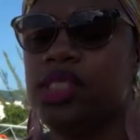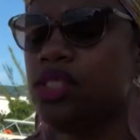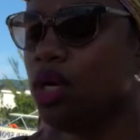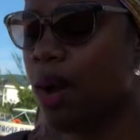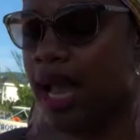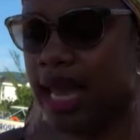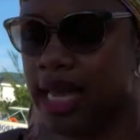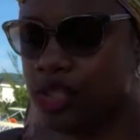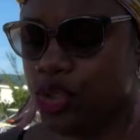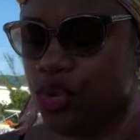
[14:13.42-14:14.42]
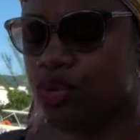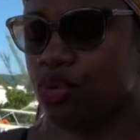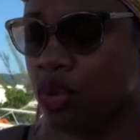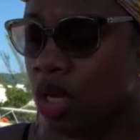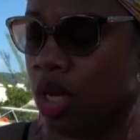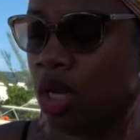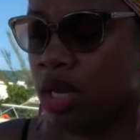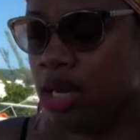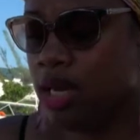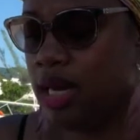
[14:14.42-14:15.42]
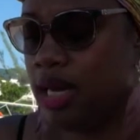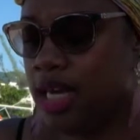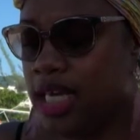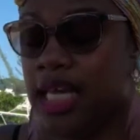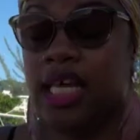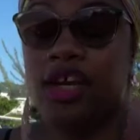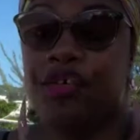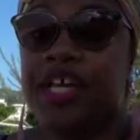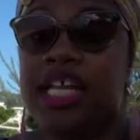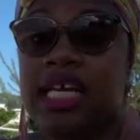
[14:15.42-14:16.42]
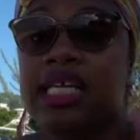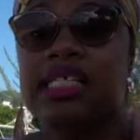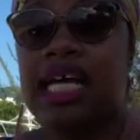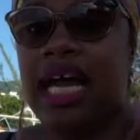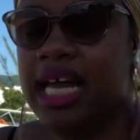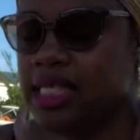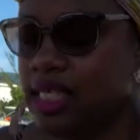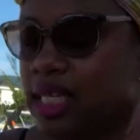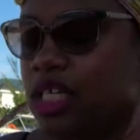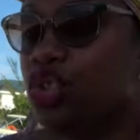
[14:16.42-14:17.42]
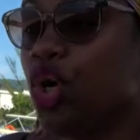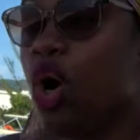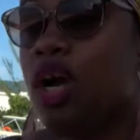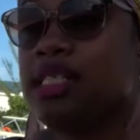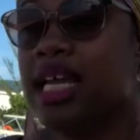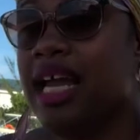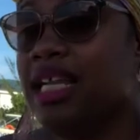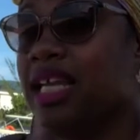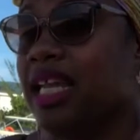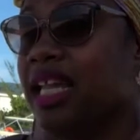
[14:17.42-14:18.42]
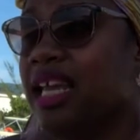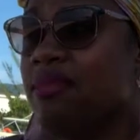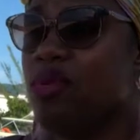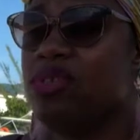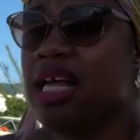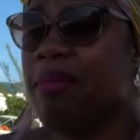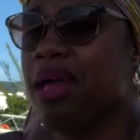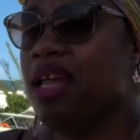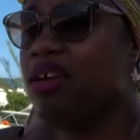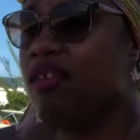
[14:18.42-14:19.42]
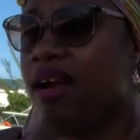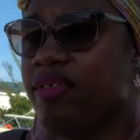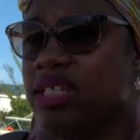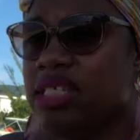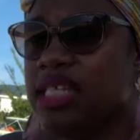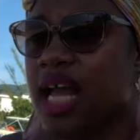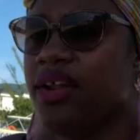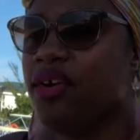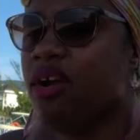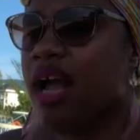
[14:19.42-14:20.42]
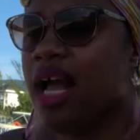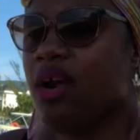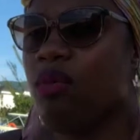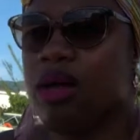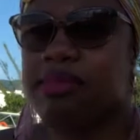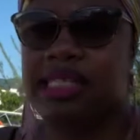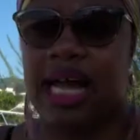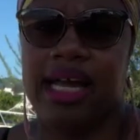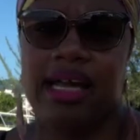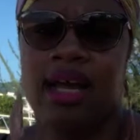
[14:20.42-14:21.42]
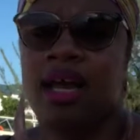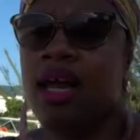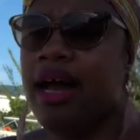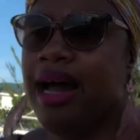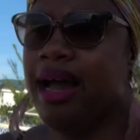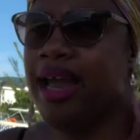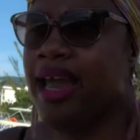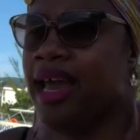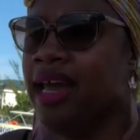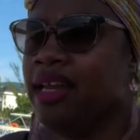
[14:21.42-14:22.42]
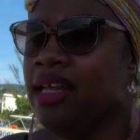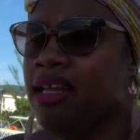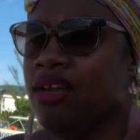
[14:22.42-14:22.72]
So I had to get ingredients, I had to get jars, I had to get labels, I paid a graphic designer, I got a website, I had,